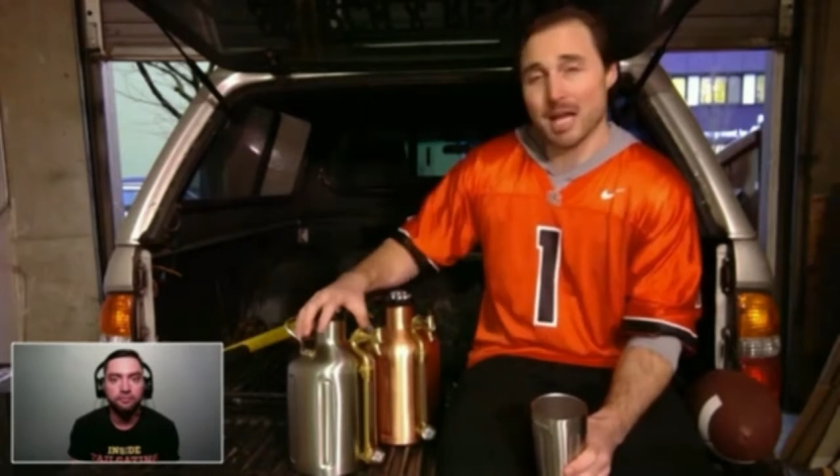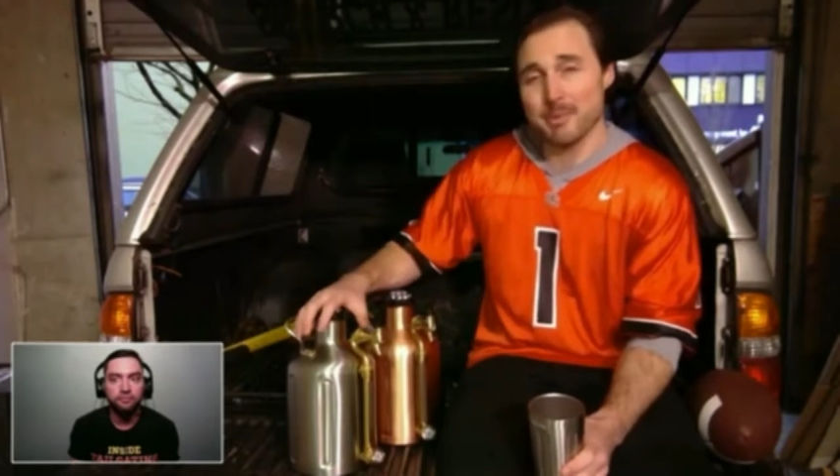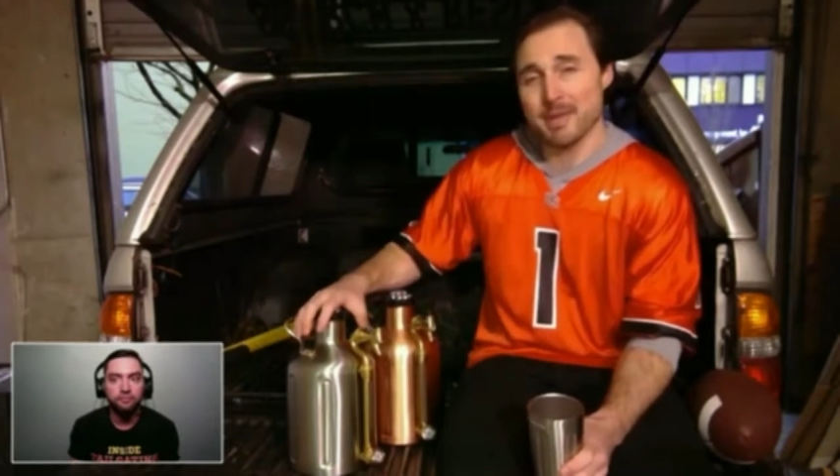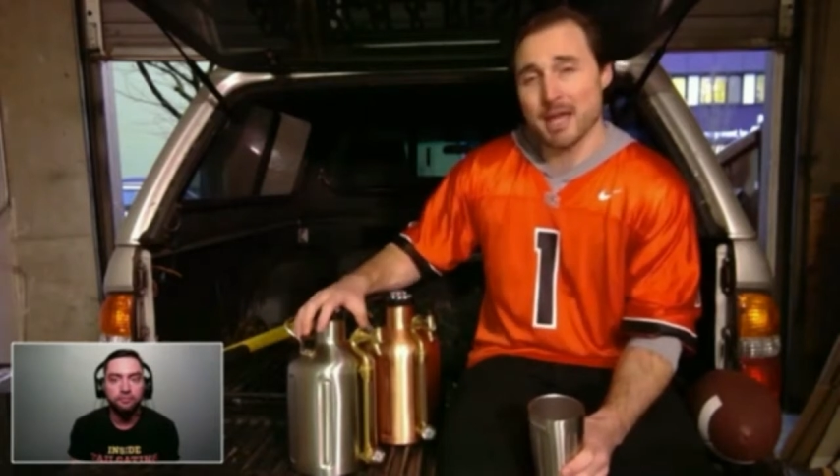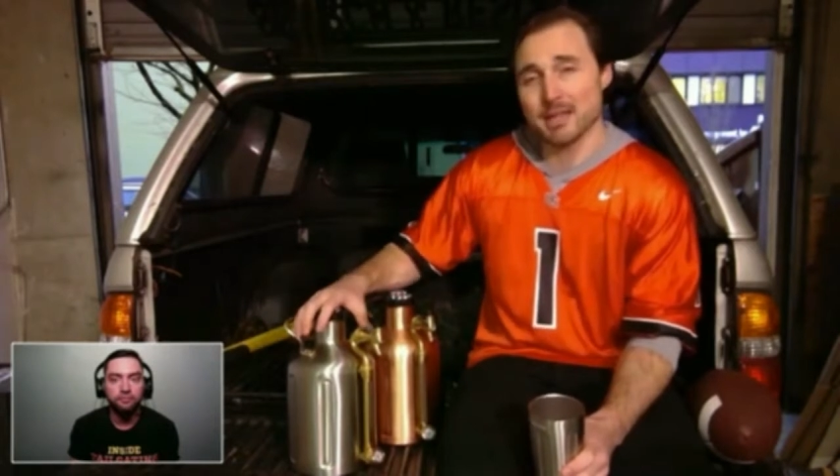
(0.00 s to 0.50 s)

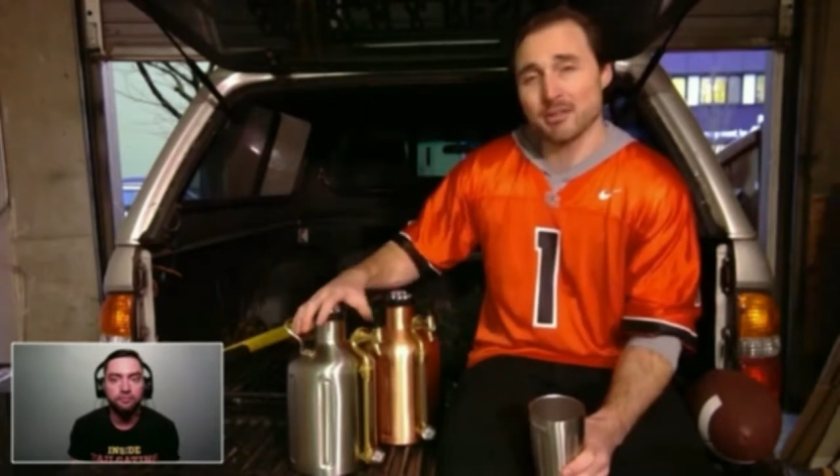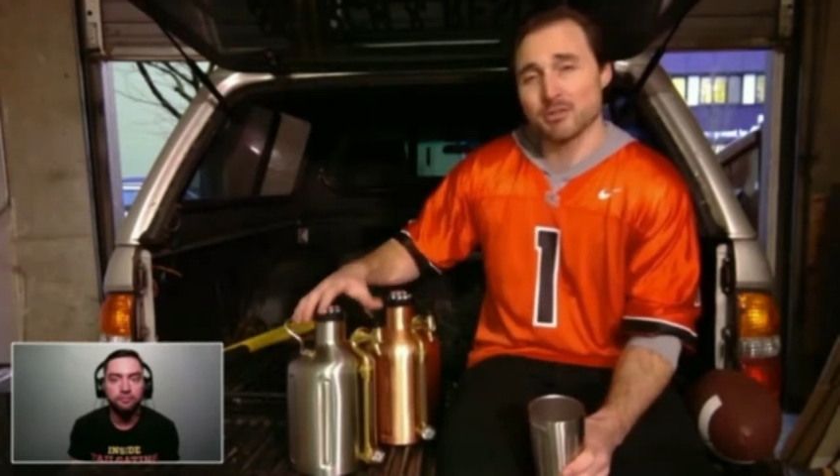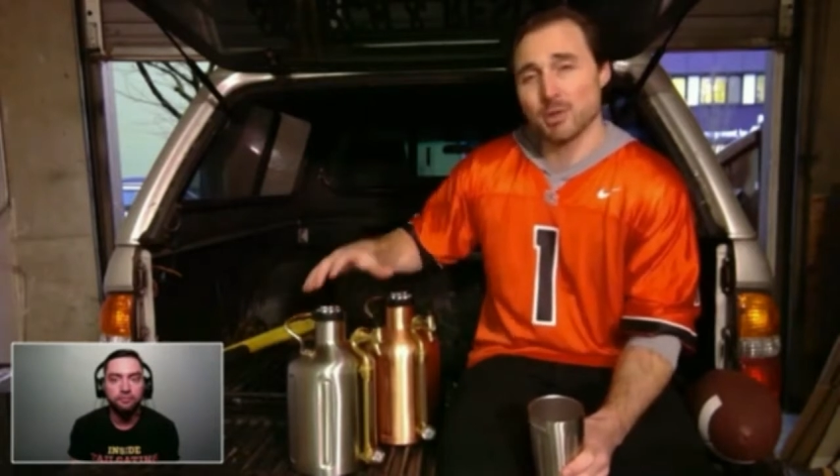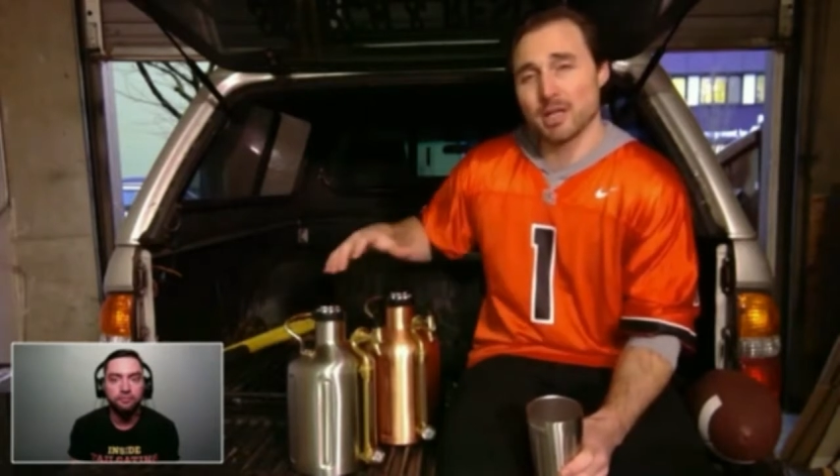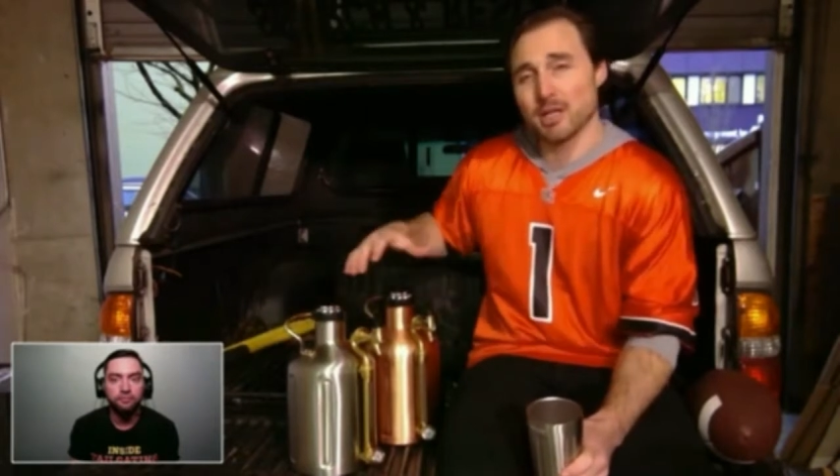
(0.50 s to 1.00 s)
maybe run an
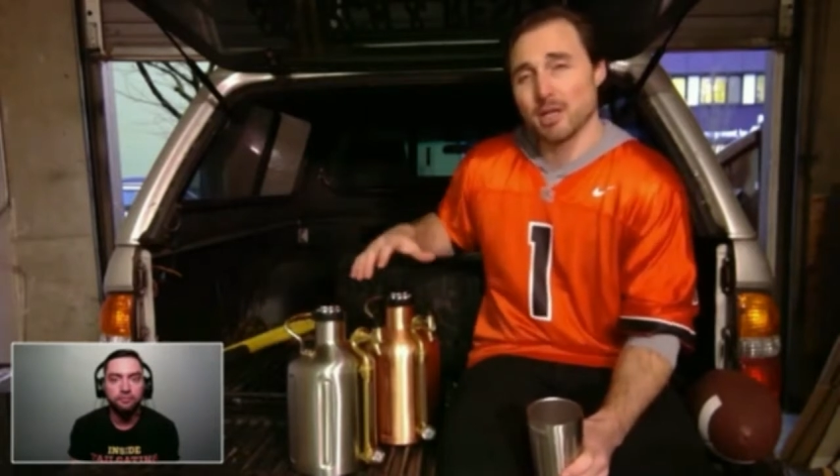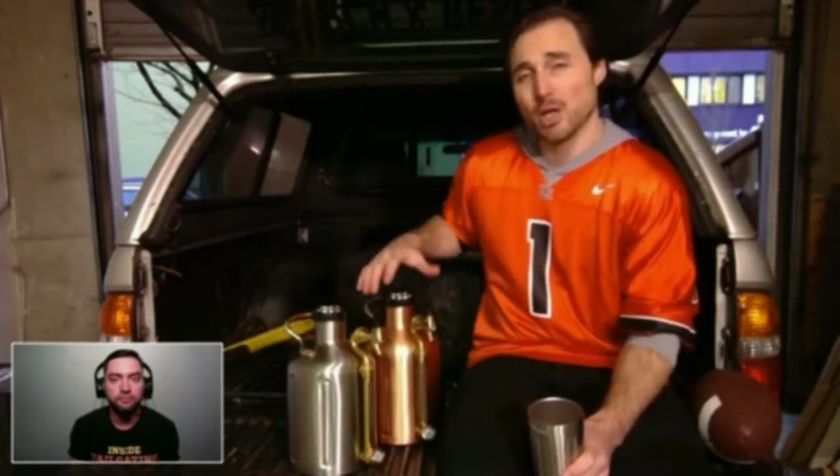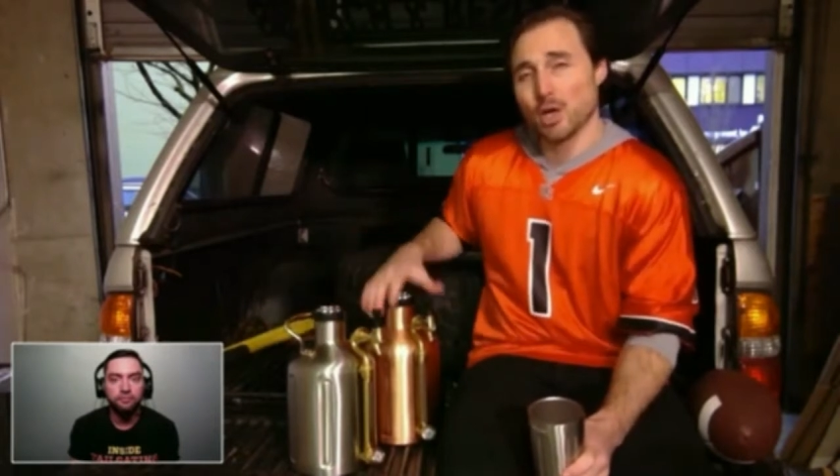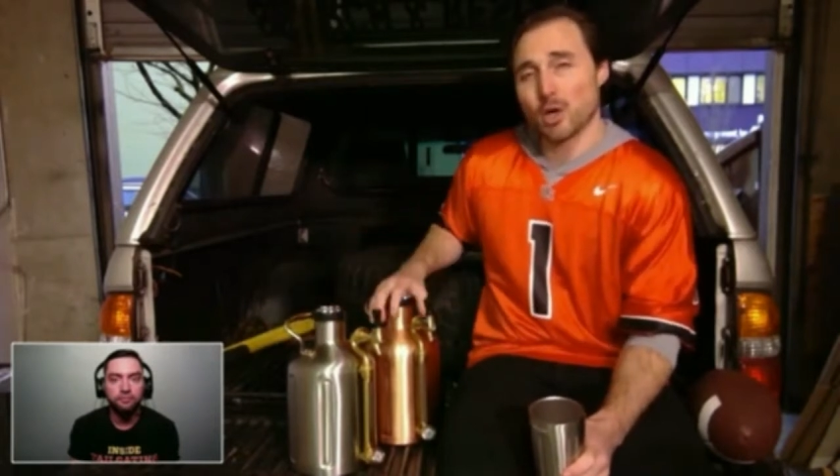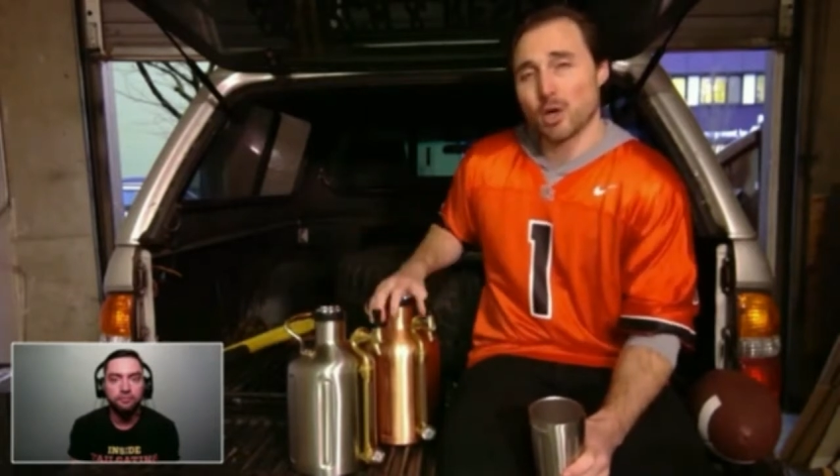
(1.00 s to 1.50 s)
IPA in this
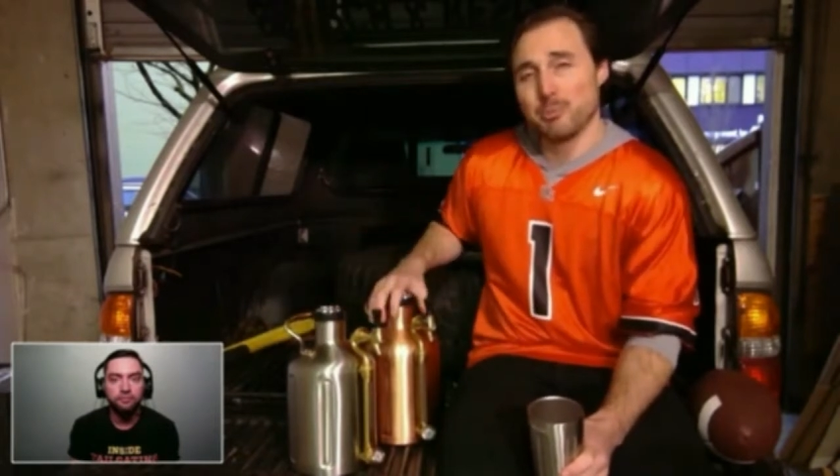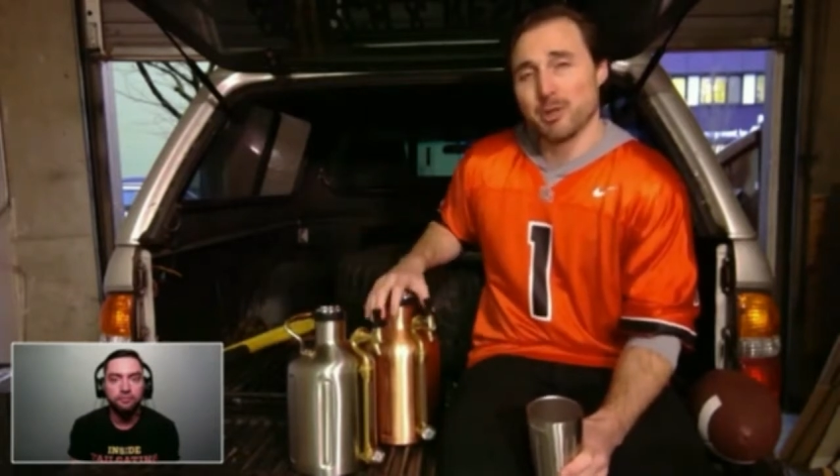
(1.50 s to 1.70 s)
one